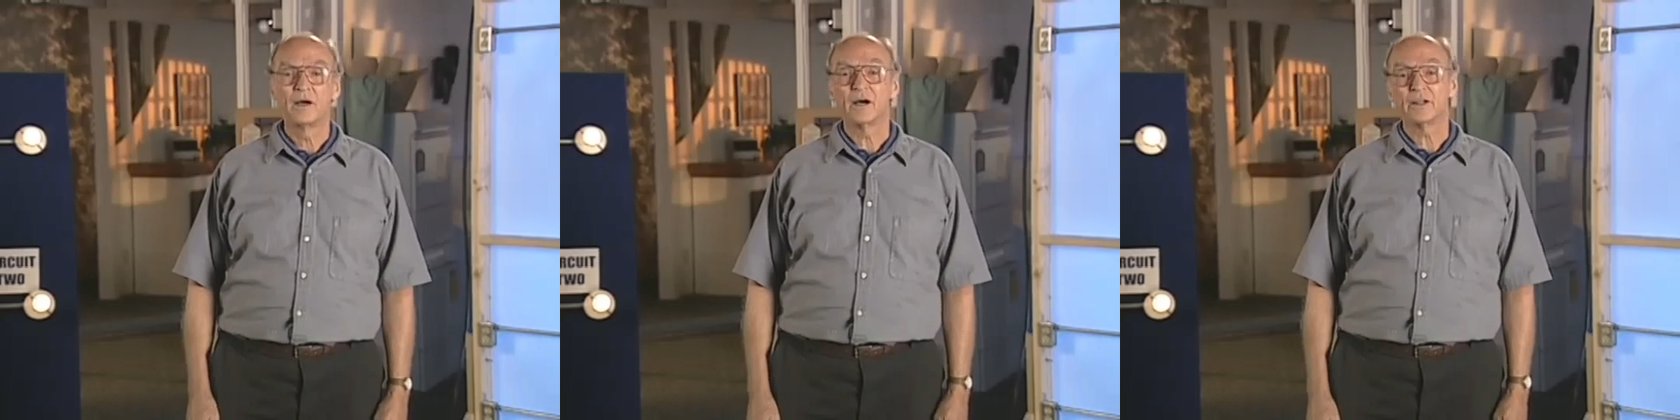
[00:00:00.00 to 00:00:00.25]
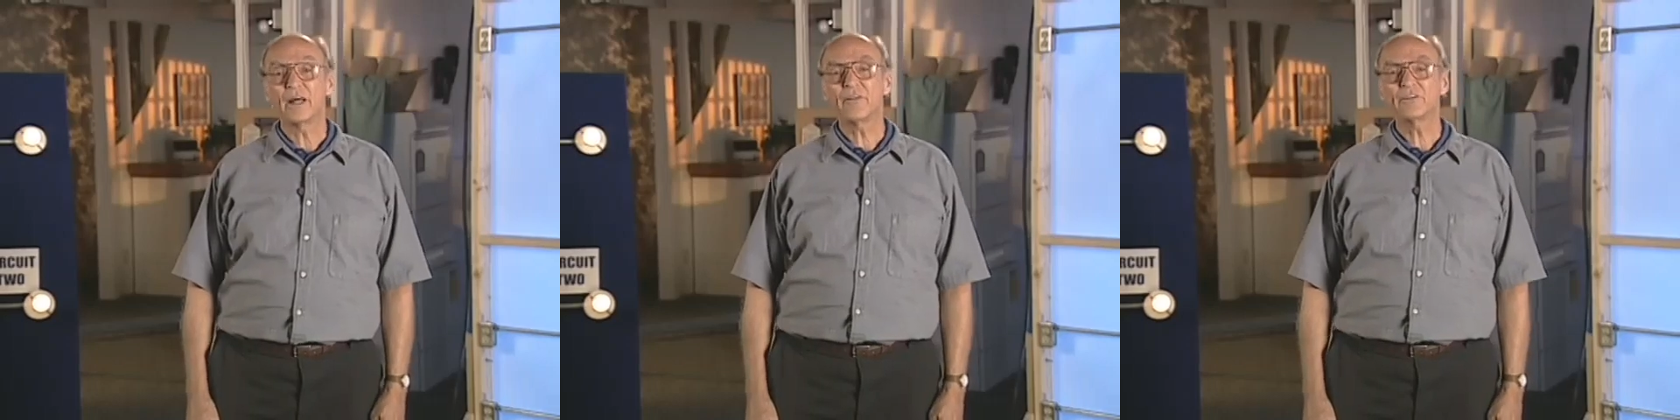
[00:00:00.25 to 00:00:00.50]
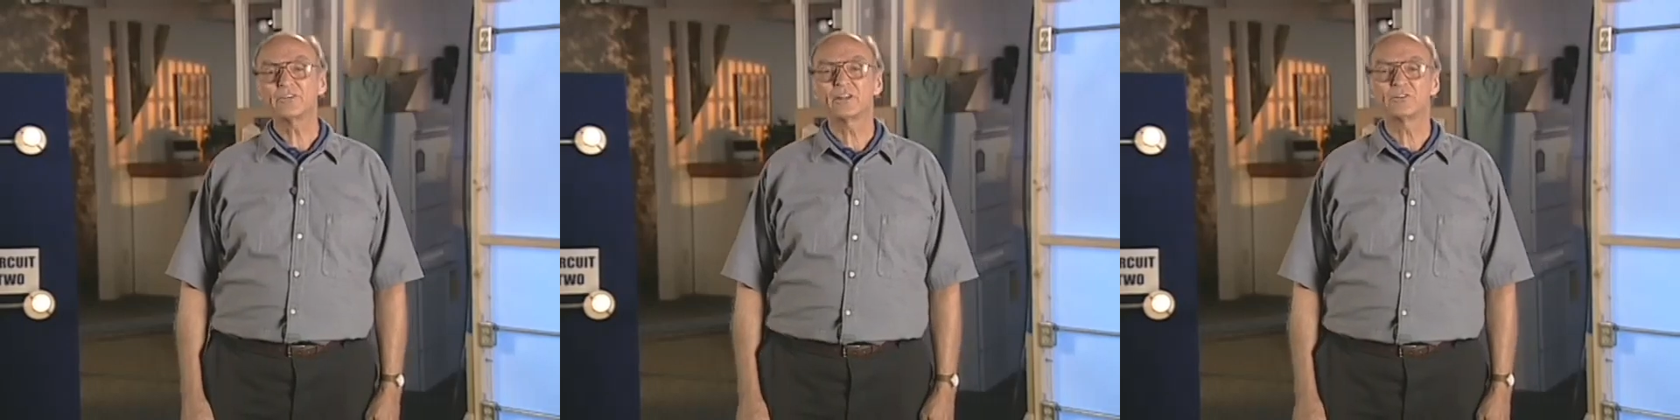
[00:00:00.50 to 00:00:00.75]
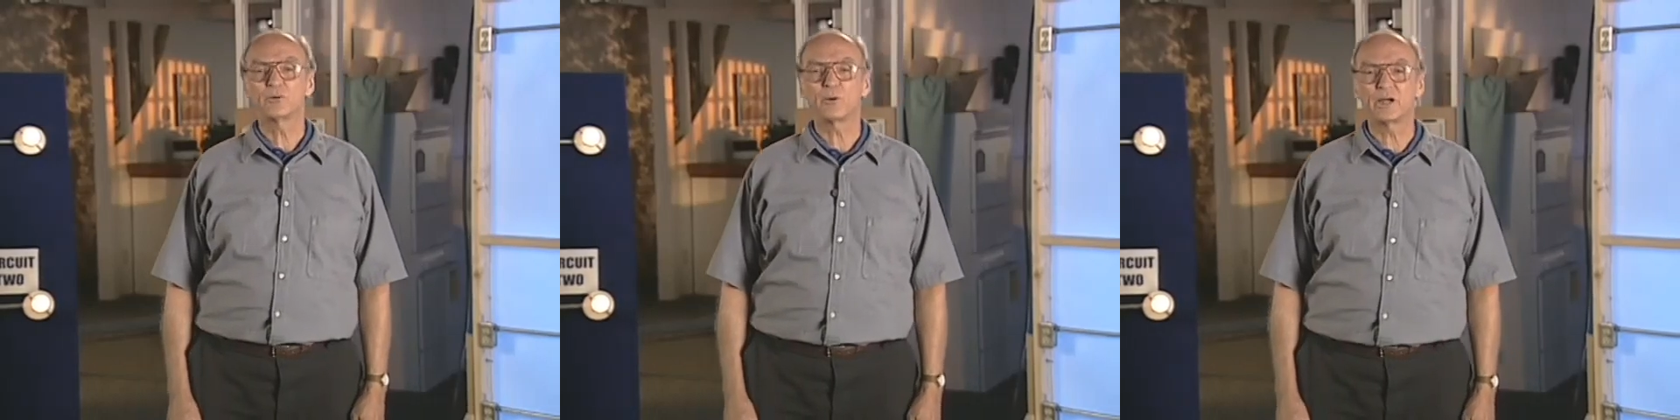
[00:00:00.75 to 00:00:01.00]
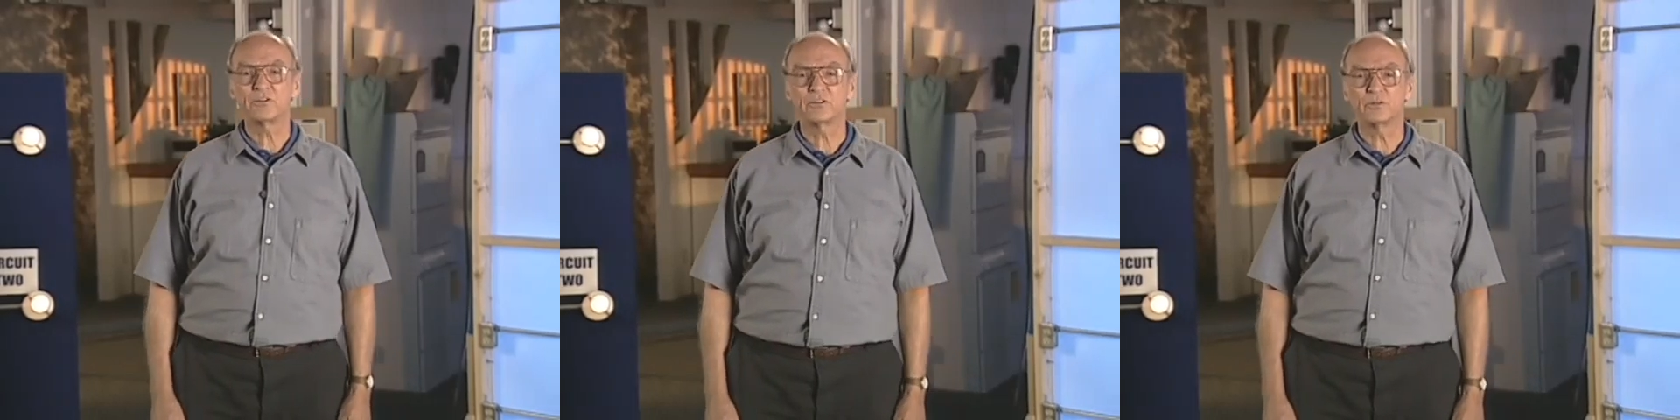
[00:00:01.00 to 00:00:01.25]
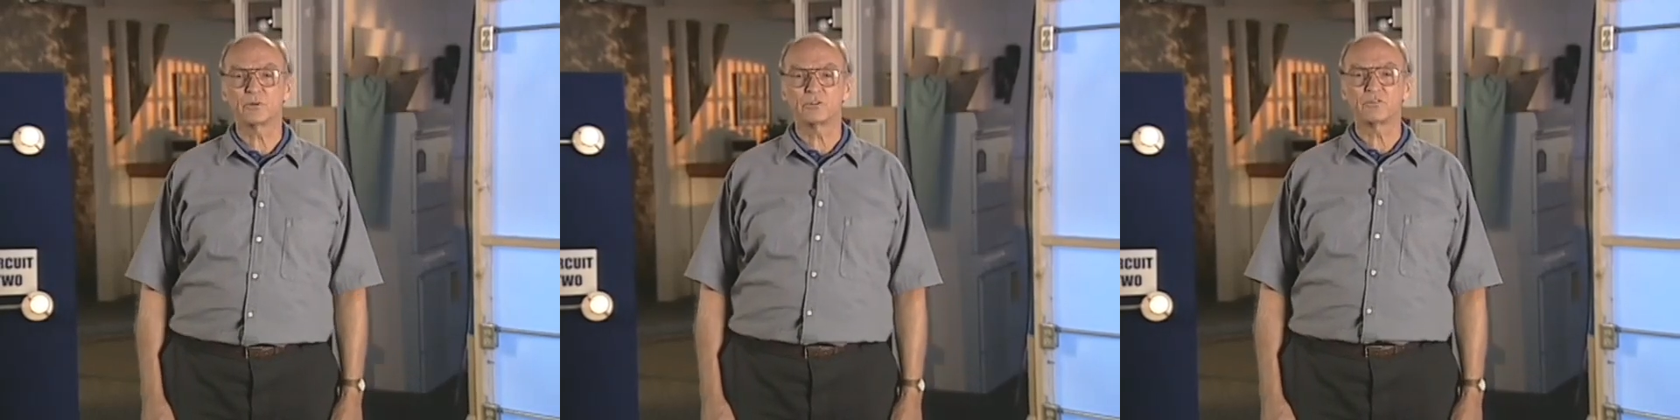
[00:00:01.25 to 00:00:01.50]
Another
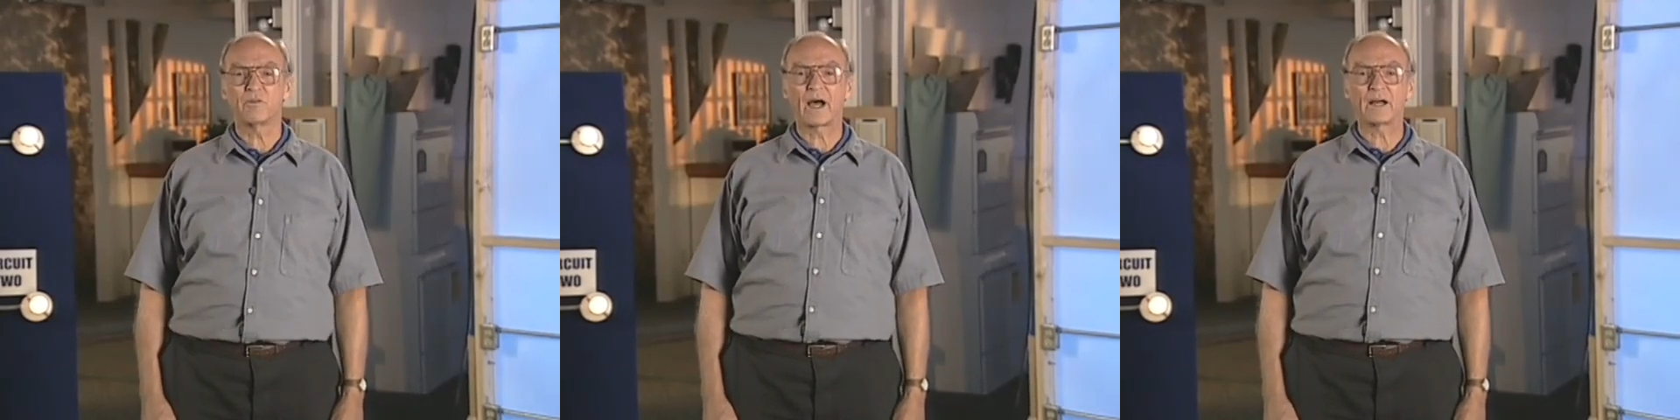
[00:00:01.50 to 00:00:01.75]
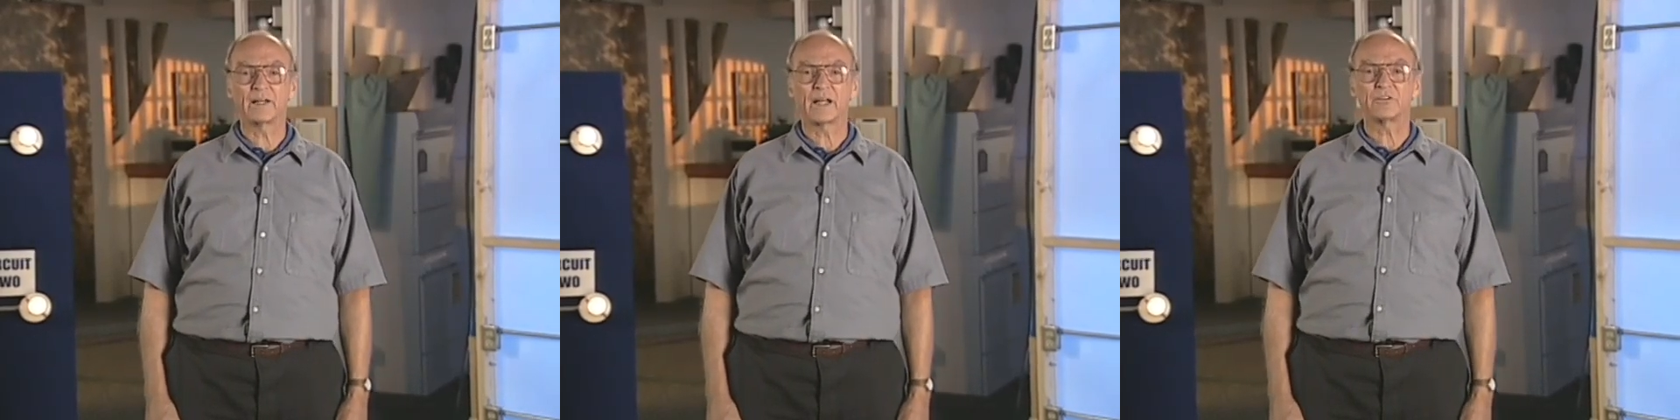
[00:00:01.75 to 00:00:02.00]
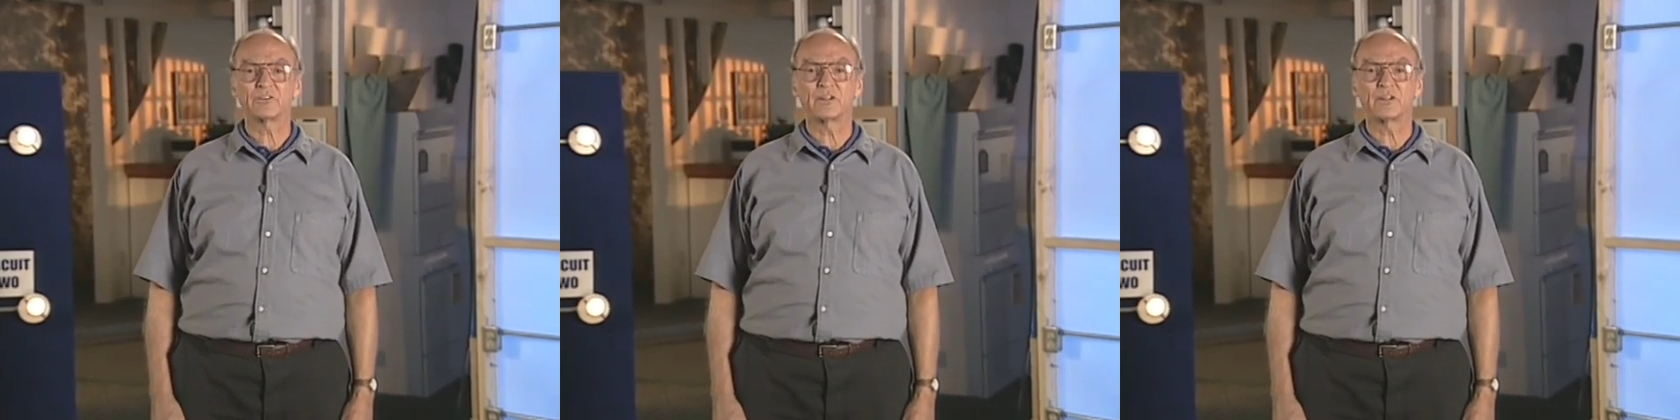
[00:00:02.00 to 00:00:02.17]
situation which violates